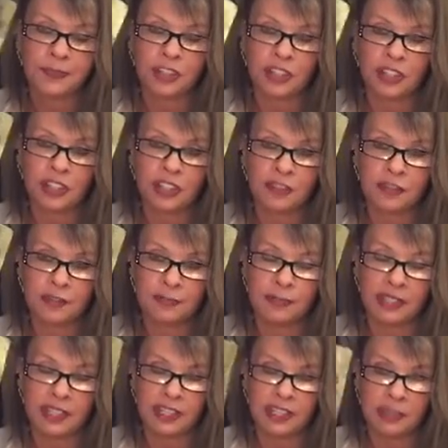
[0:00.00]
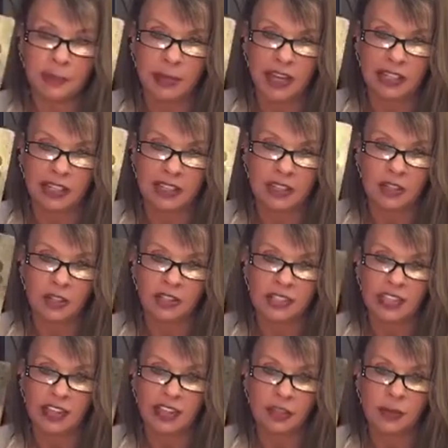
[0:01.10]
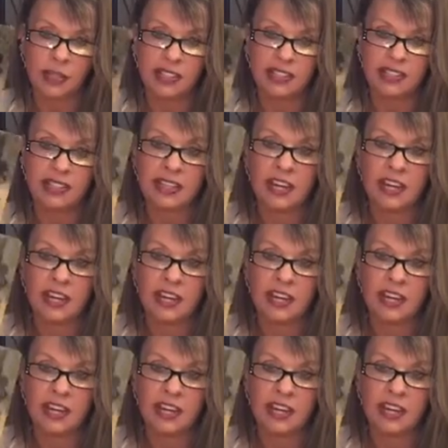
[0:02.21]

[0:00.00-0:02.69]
You're going to be independent, autonomous.